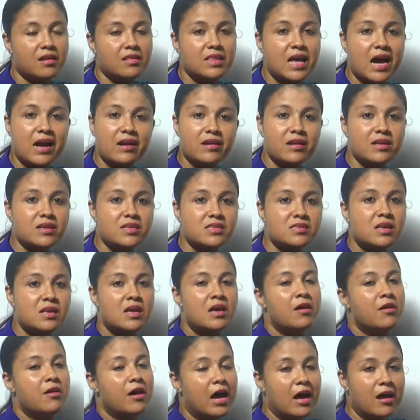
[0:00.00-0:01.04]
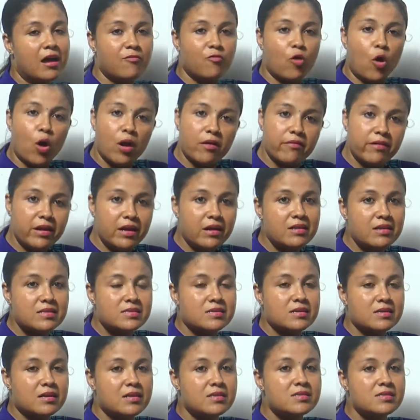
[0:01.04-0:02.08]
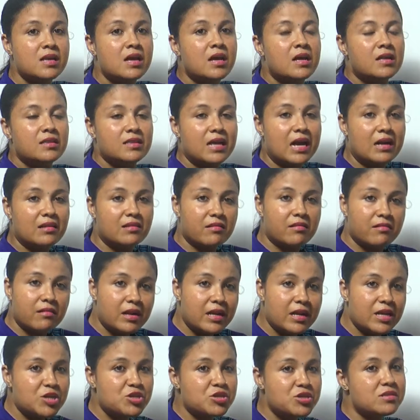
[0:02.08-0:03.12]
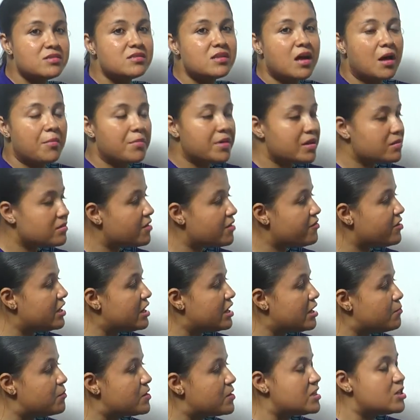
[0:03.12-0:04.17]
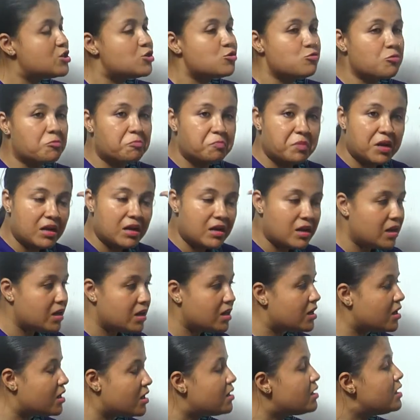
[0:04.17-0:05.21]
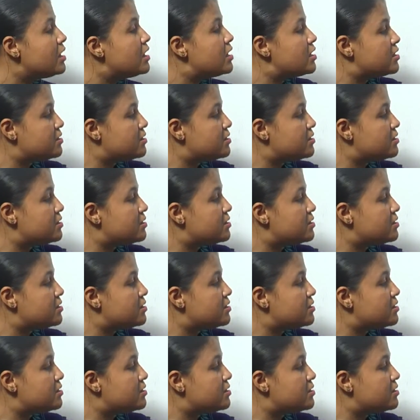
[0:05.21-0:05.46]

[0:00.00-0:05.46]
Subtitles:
That is, I have already discussed that the relations among the variables should be linear.